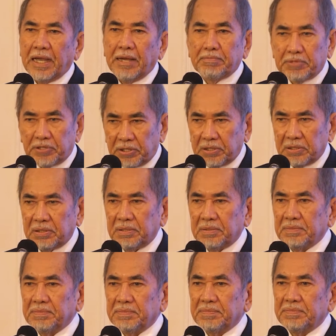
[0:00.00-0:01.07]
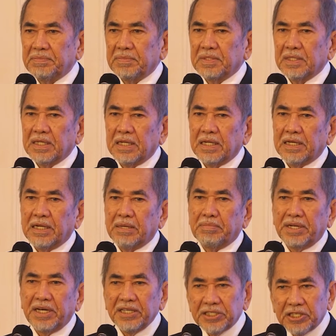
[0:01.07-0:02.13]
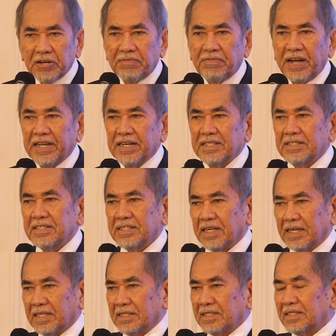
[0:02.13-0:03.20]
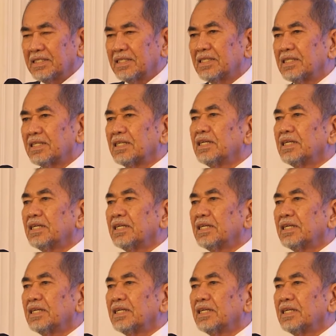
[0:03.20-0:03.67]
April, the Minister of Finance says,